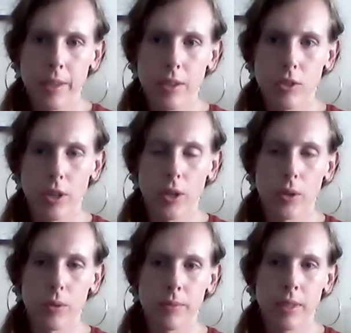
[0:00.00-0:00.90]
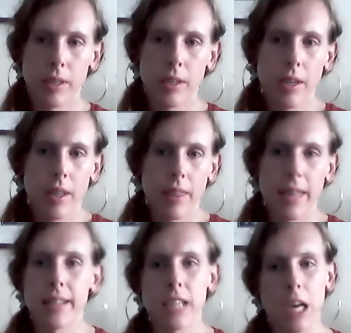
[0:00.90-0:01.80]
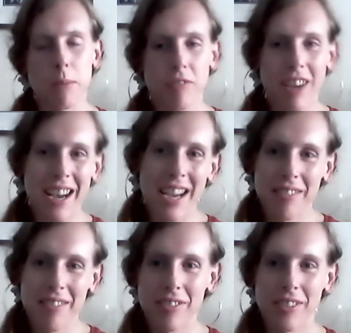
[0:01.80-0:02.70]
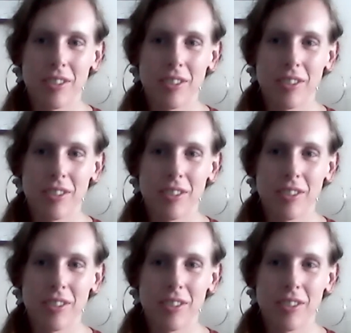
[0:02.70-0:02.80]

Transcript: So that times 5,